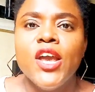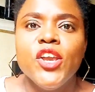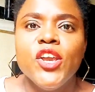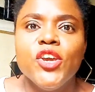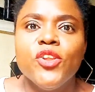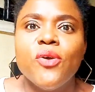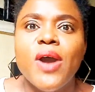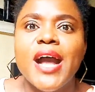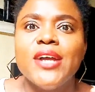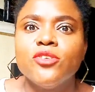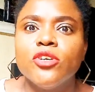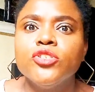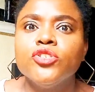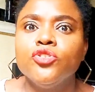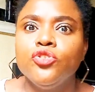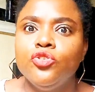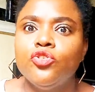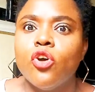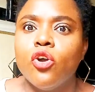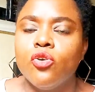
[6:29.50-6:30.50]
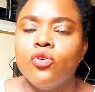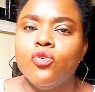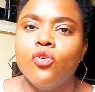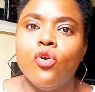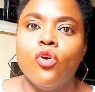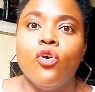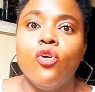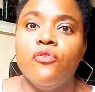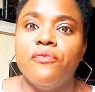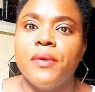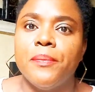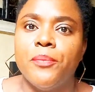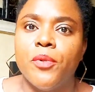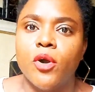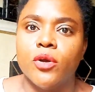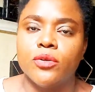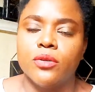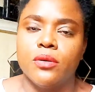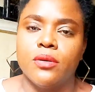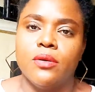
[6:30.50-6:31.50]
you know, I don't don't go
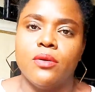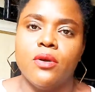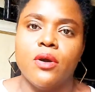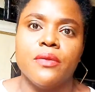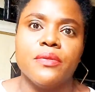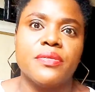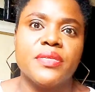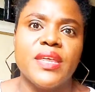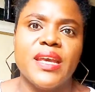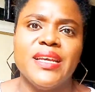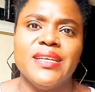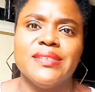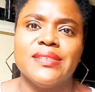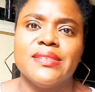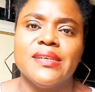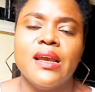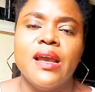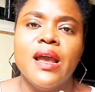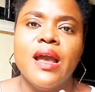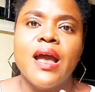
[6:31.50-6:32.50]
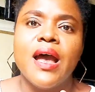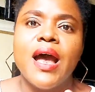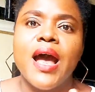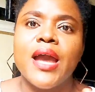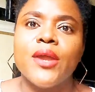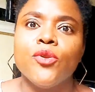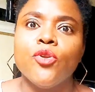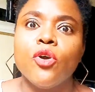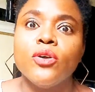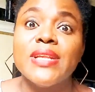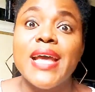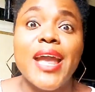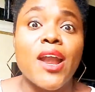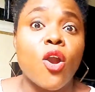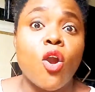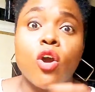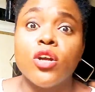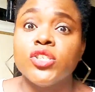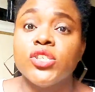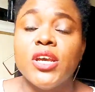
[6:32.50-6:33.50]
overboard on things I don't
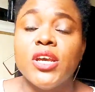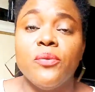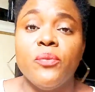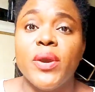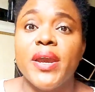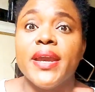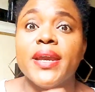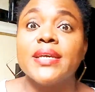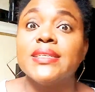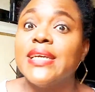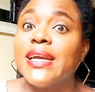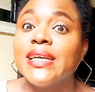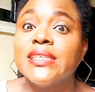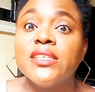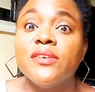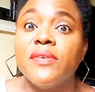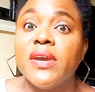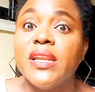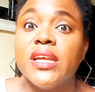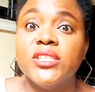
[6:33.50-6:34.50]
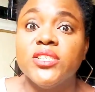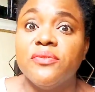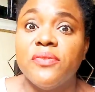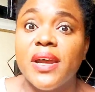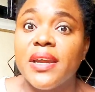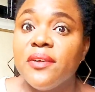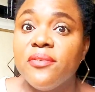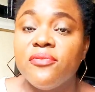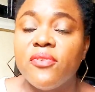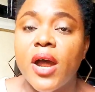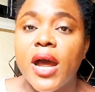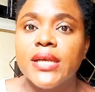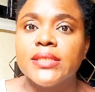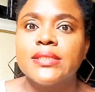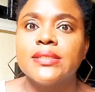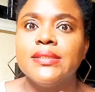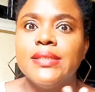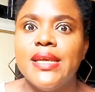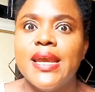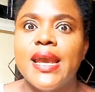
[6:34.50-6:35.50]
I cut away negative energy very
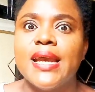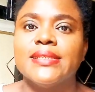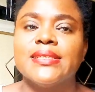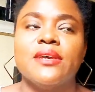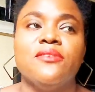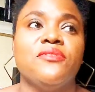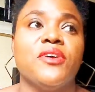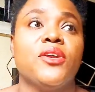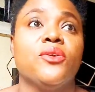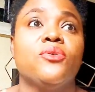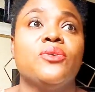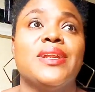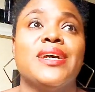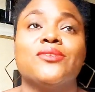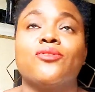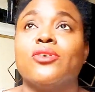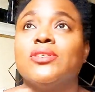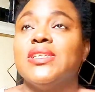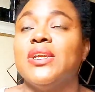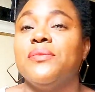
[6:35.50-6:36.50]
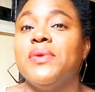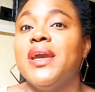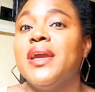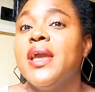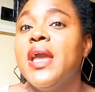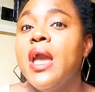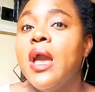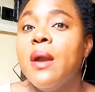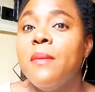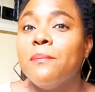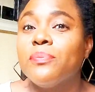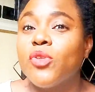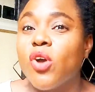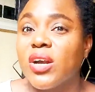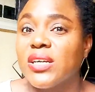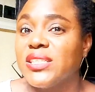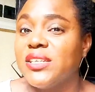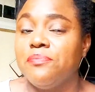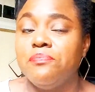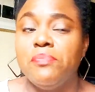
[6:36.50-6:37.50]
fast. Yes, I'm very good at cutting away
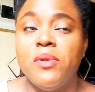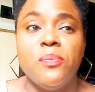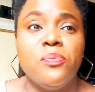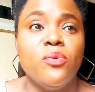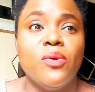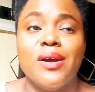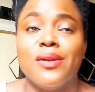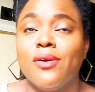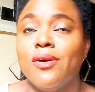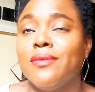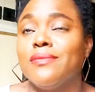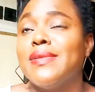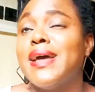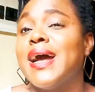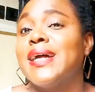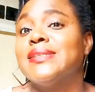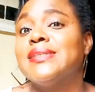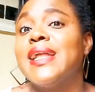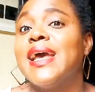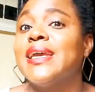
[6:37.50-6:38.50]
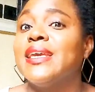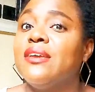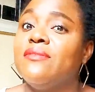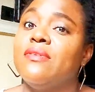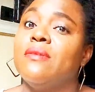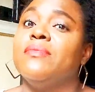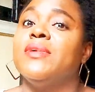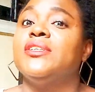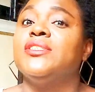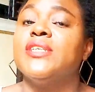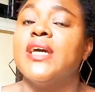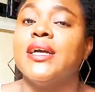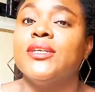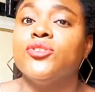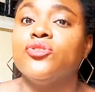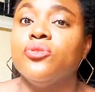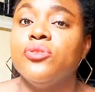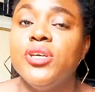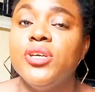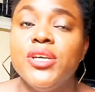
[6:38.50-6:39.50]
toxic people and all that, like give them the chance
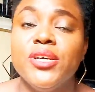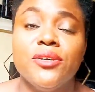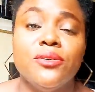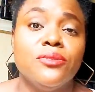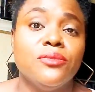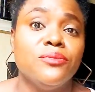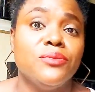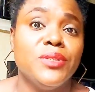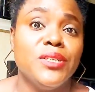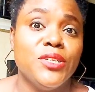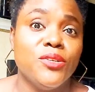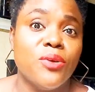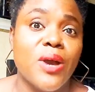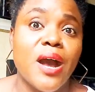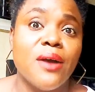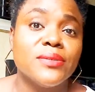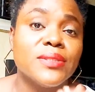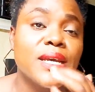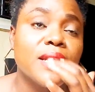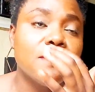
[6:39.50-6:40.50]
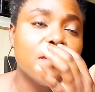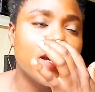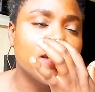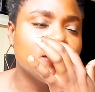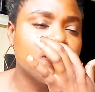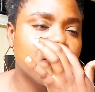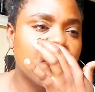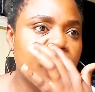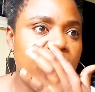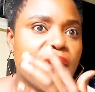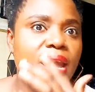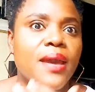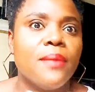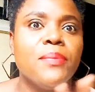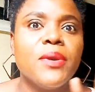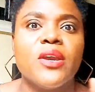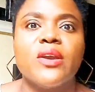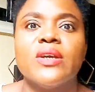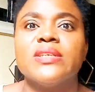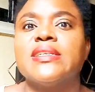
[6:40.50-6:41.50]
to heal, you know, outside my sphere
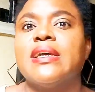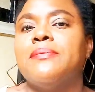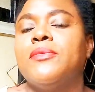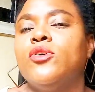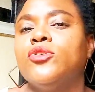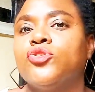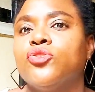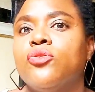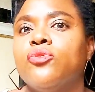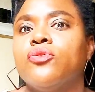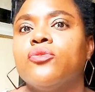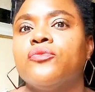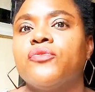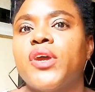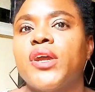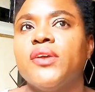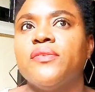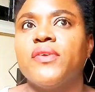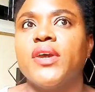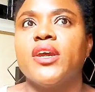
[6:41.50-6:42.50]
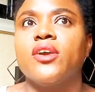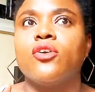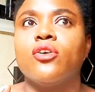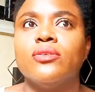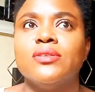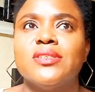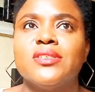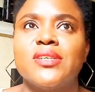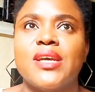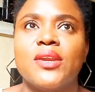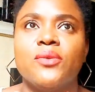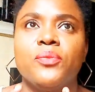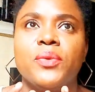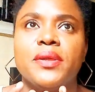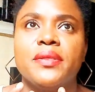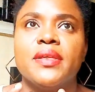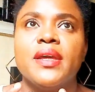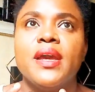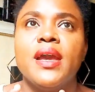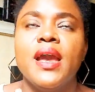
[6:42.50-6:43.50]
because I'm also very, very concerned
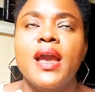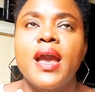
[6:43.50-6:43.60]
with